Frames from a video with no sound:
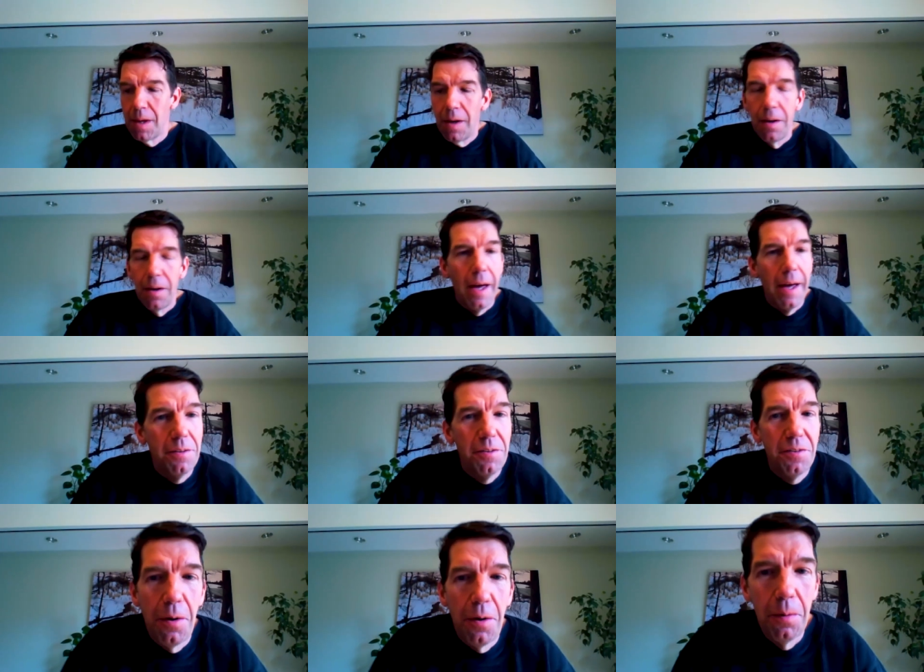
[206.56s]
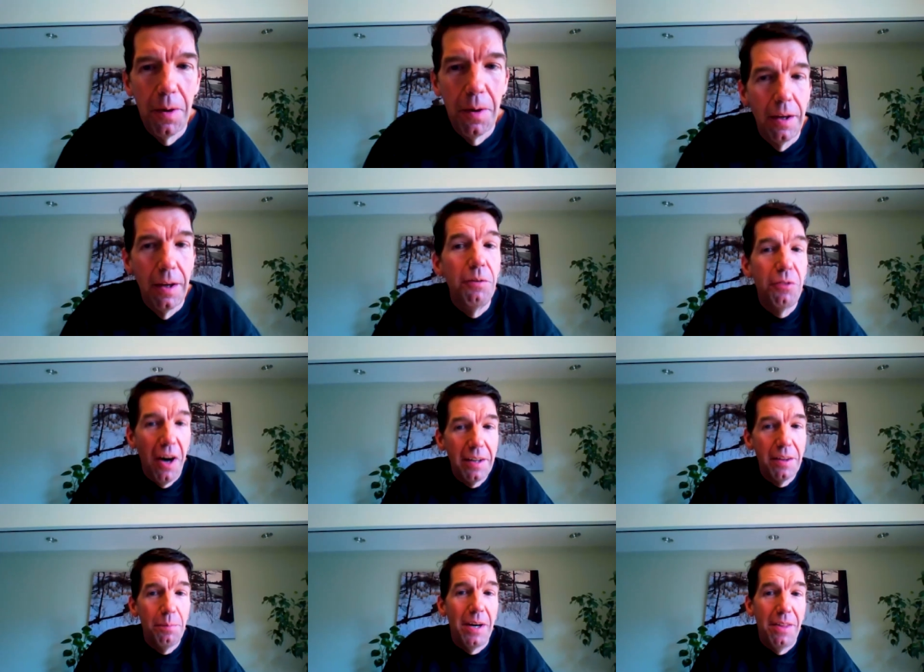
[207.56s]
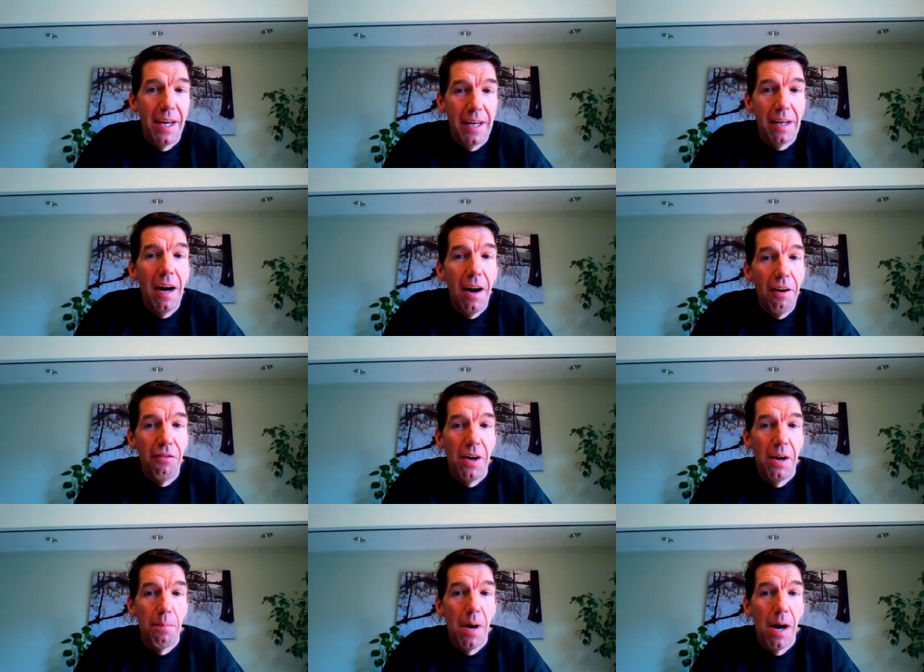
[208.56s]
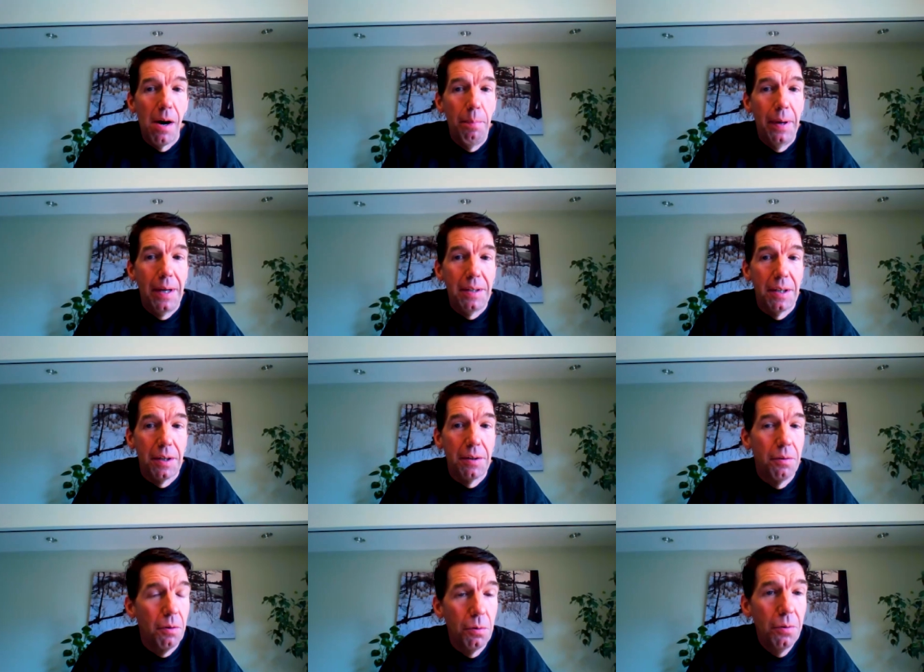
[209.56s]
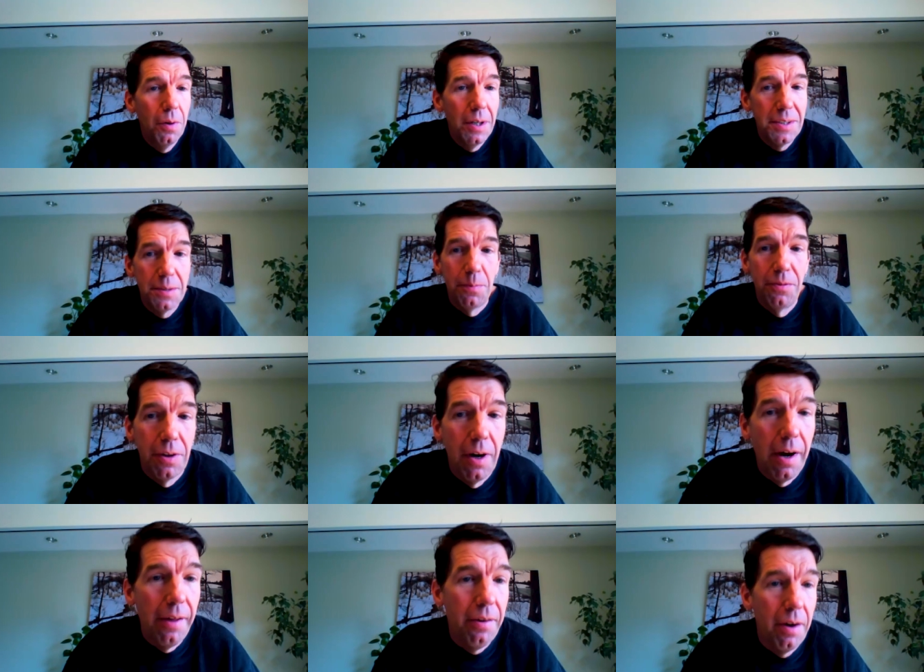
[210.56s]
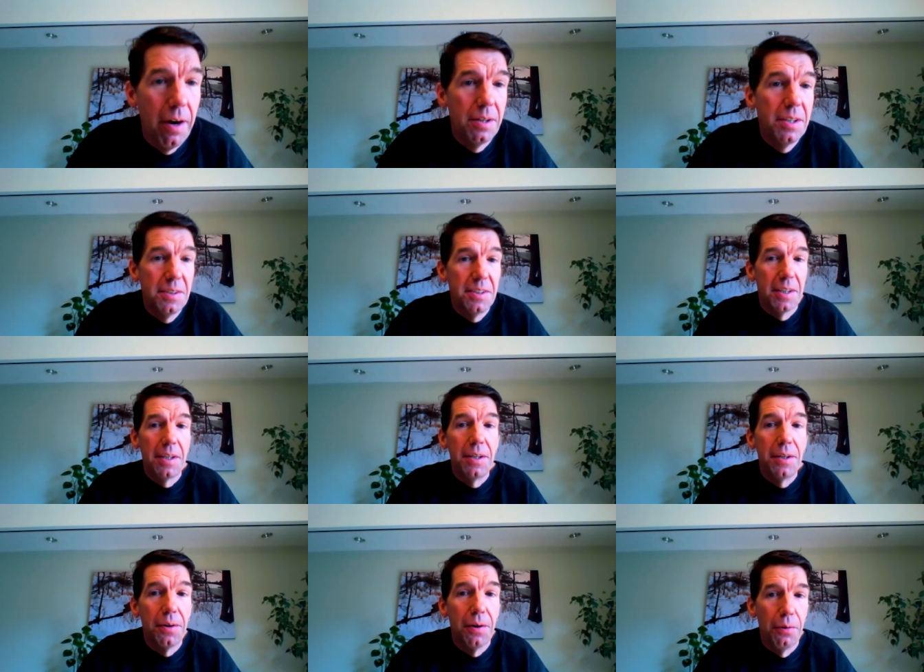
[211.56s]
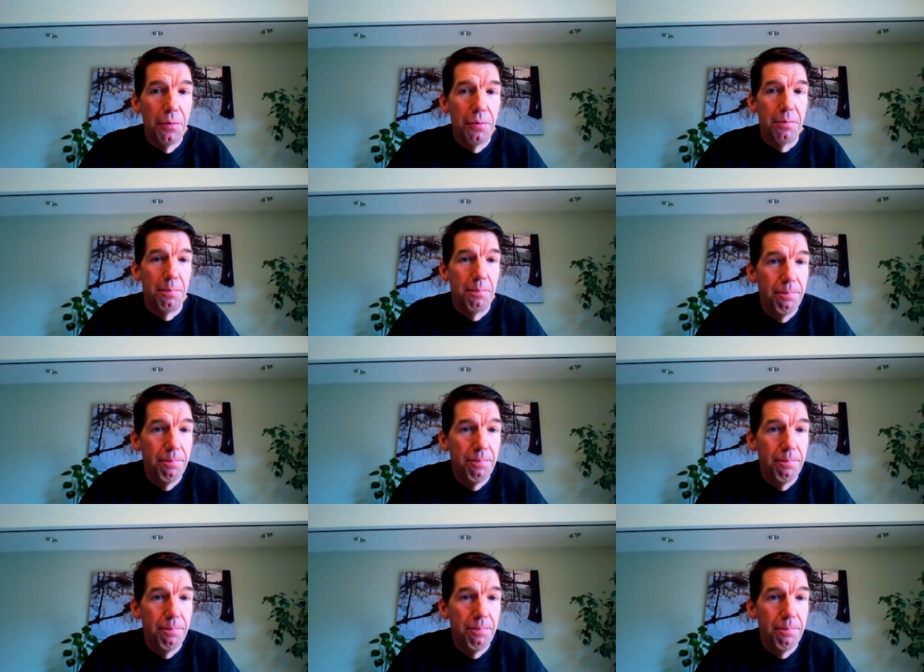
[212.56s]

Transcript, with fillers: yeah. And so you've talked about that Carl von Marr painting. Who are some of your other artistic heroes?